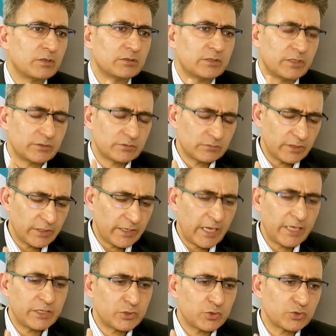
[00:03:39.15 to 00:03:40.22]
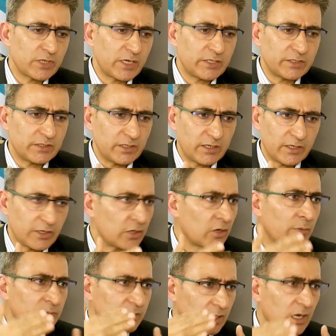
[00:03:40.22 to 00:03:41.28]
is in any society there are economic